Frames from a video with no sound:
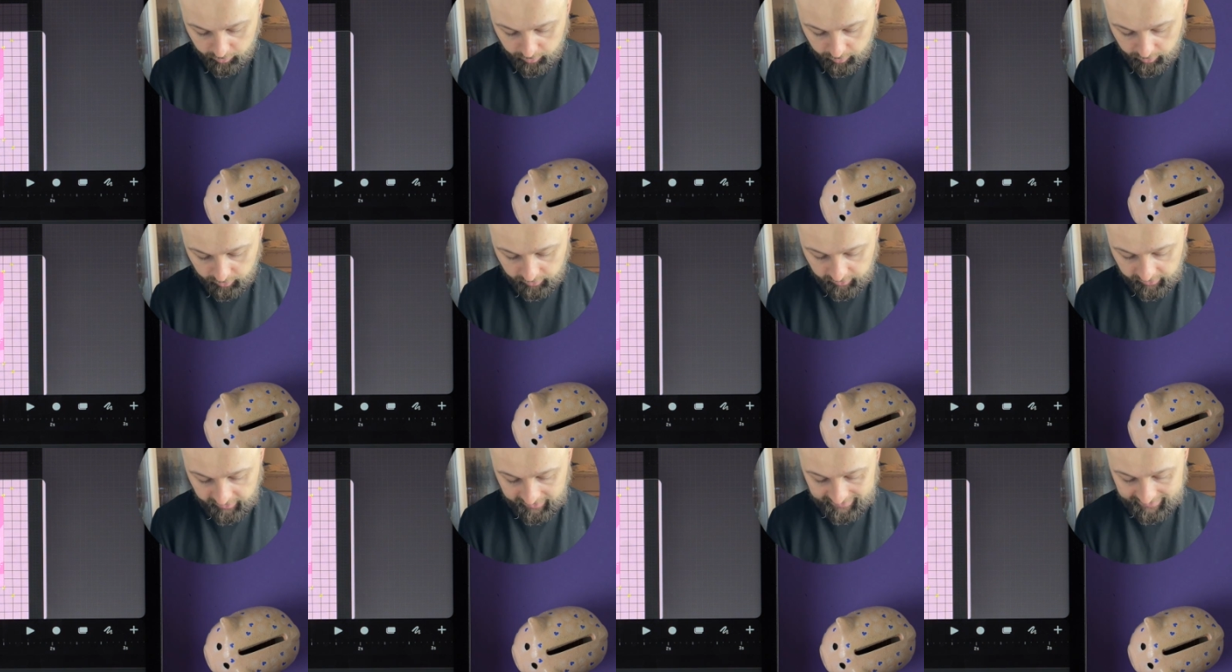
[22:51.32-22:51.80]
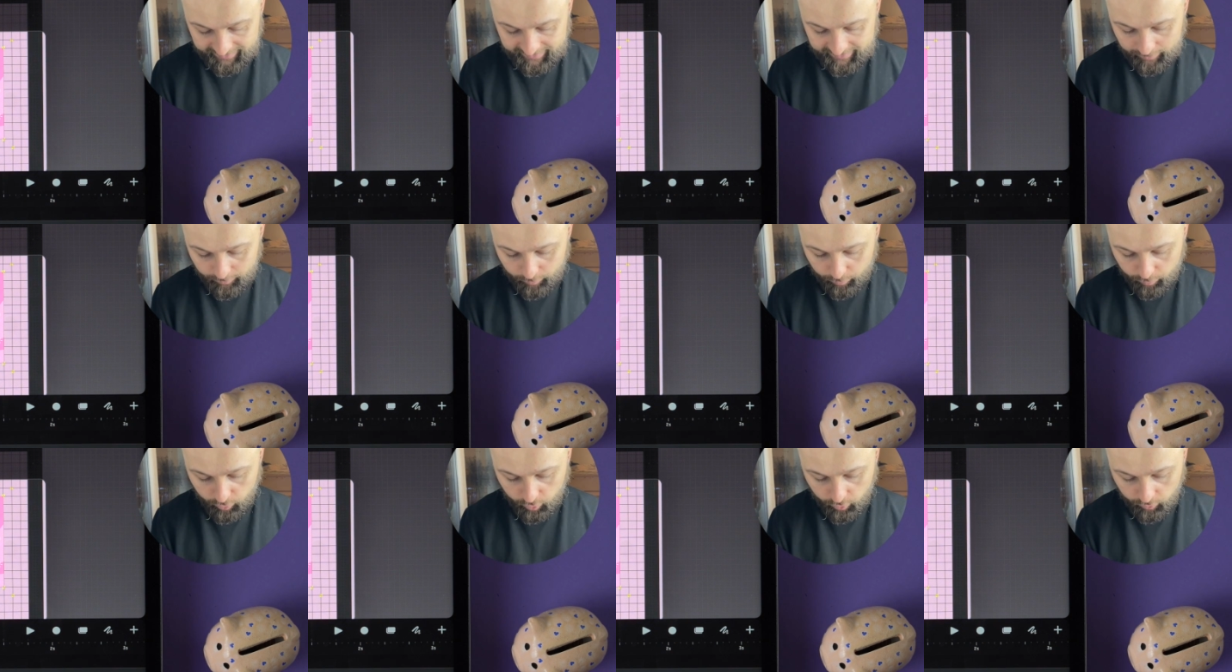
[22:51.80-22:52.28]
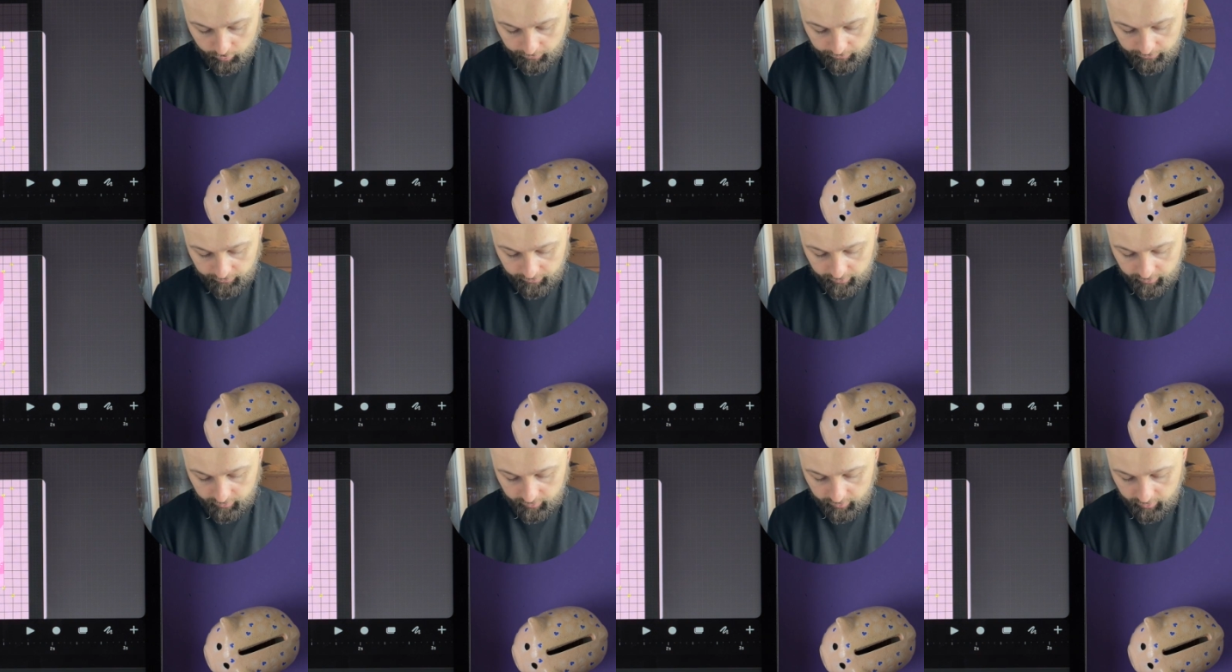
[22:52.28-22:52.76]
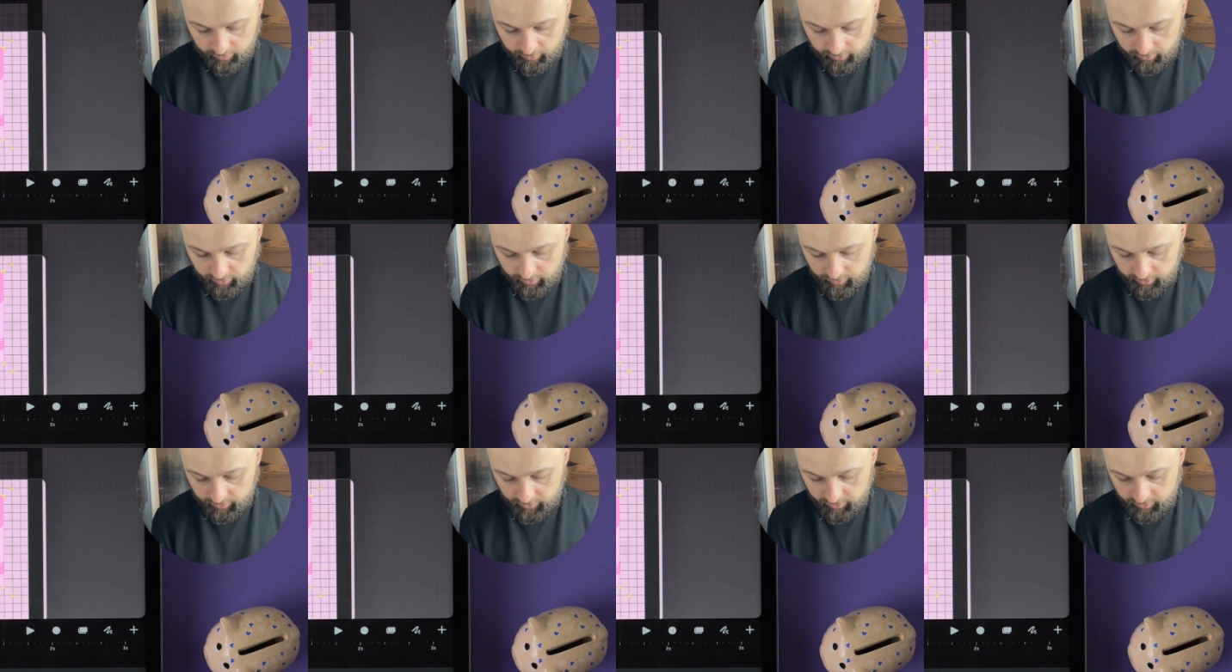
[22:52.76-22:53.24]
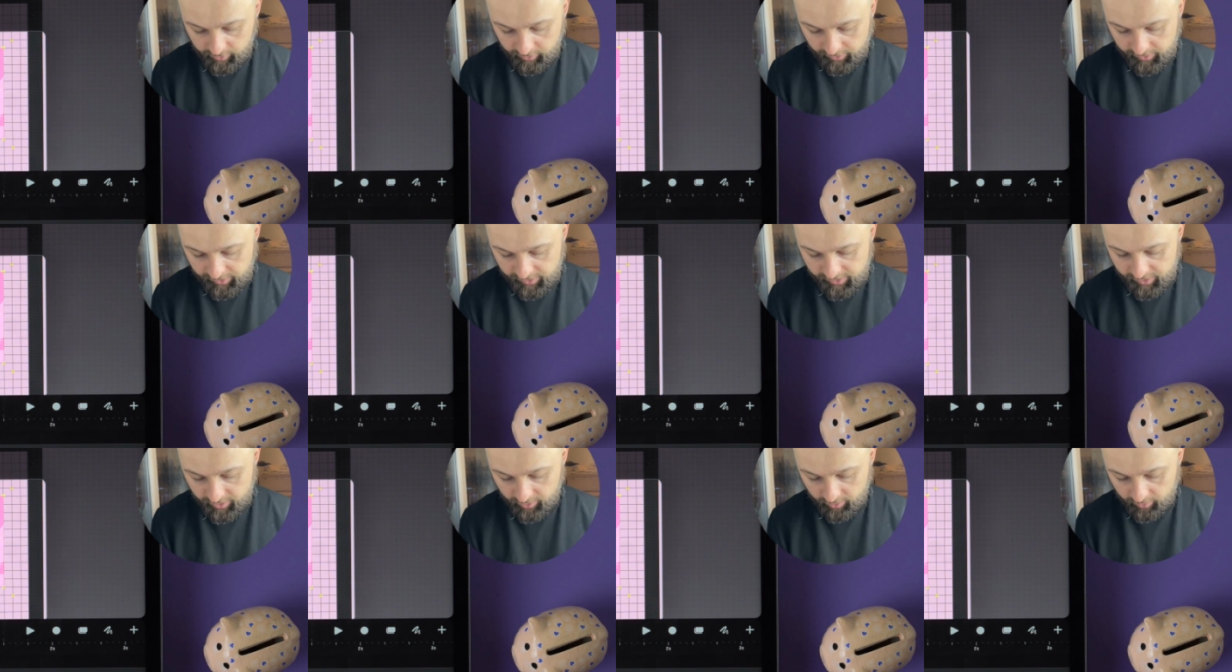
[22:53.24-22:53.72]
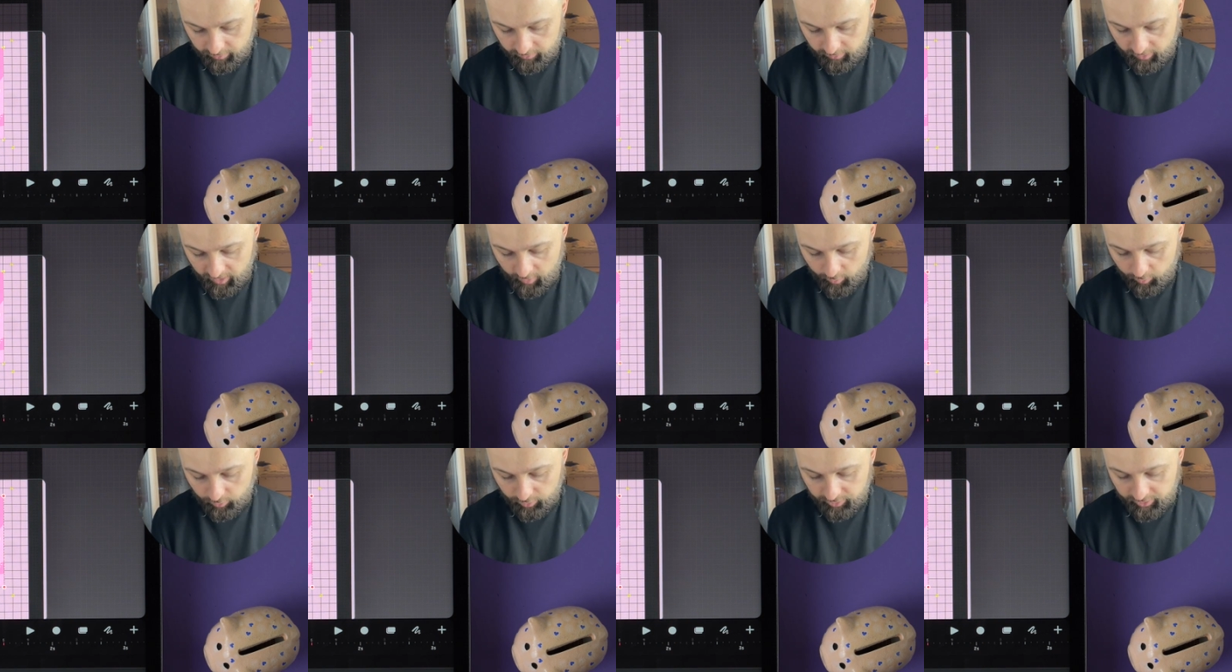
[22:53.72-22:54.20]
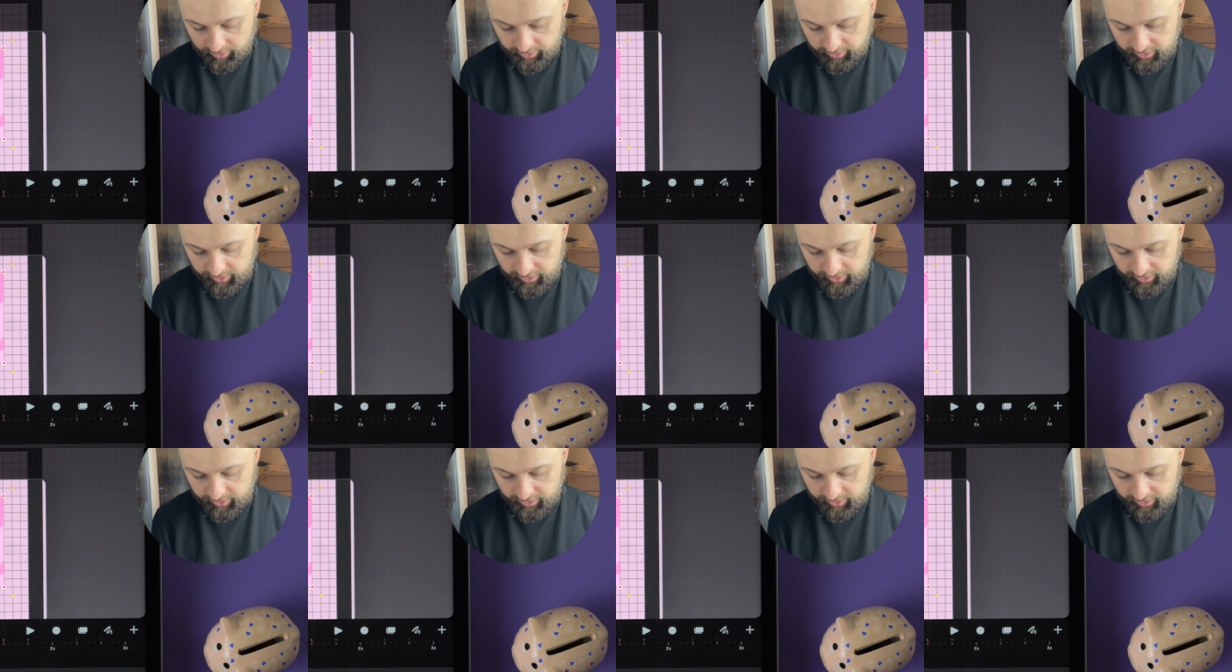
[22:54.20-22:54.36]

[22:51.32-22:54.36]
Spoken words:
let's move here. I will click